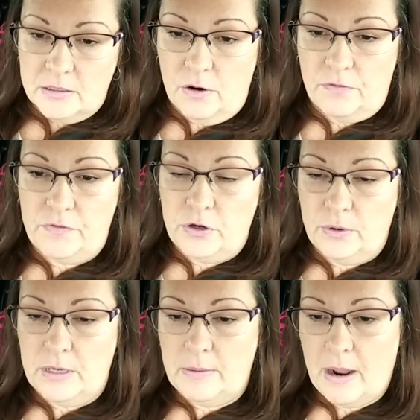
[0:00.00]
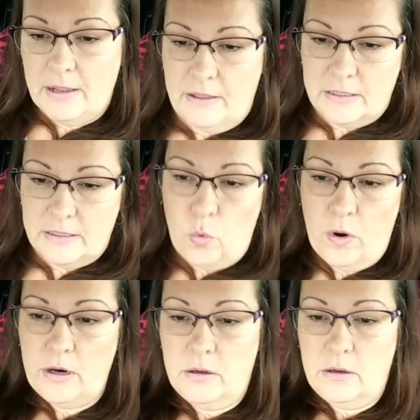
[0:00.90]
So if you know anybody that's
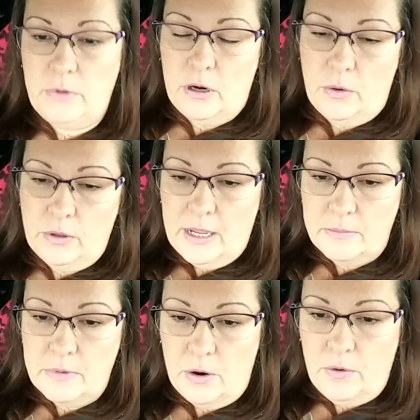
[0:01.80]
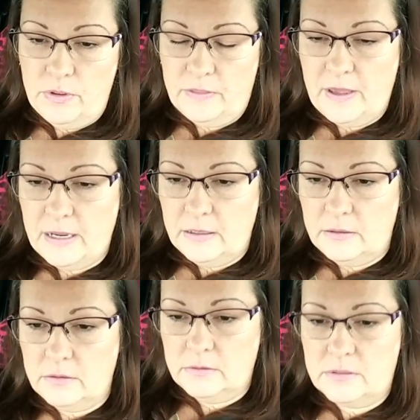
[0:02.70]
wanting them, let them know that they
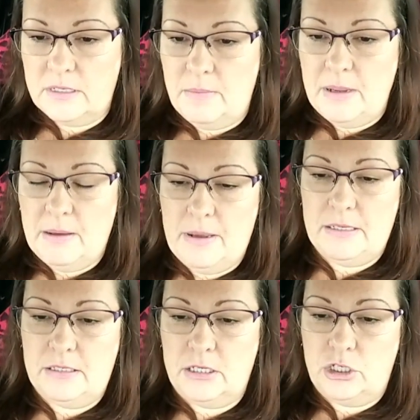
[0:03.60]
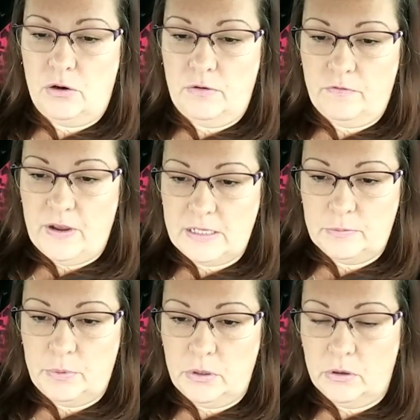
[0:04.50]
can send me a message on
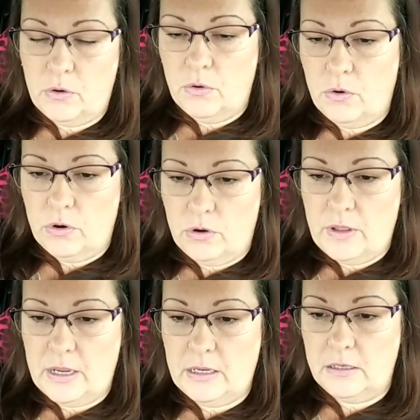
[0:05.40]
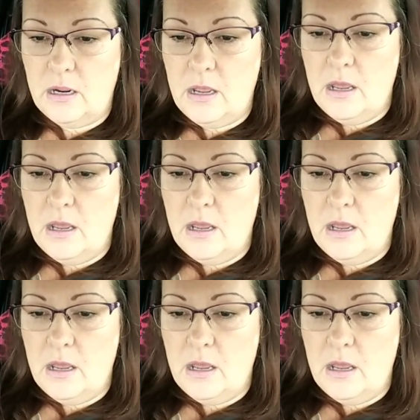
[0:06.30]
Facebook, or they can